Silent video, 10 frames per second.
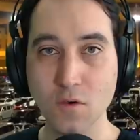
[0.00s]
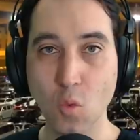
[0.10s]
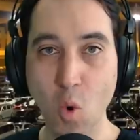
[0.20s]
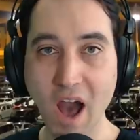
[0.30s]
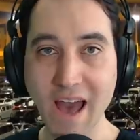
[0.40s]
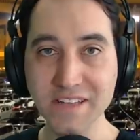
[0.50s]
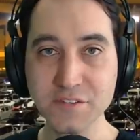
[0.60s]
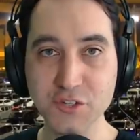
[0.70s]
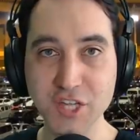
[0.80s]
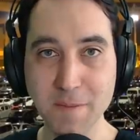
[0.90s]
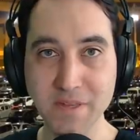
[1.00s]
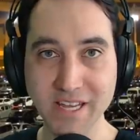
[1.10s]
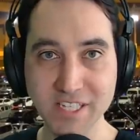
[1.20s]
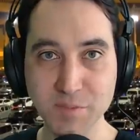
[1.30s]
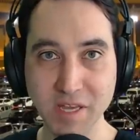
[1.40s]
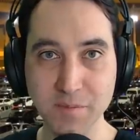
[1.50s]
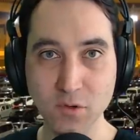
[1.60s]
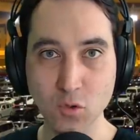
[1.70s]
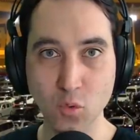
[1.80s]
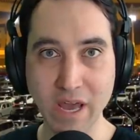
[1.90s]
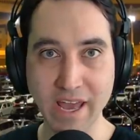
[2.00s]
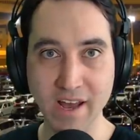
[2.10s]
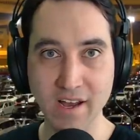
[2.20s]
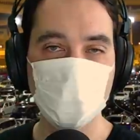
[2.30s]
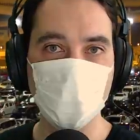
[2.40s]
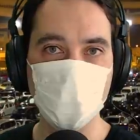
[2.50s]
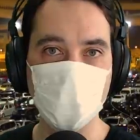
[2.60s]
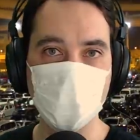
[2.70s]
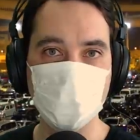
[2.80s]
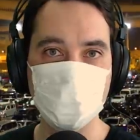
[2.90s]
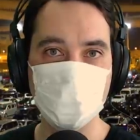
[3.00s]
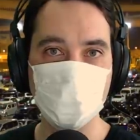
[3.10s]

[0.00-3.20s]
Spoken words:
Why do Japanese people wear these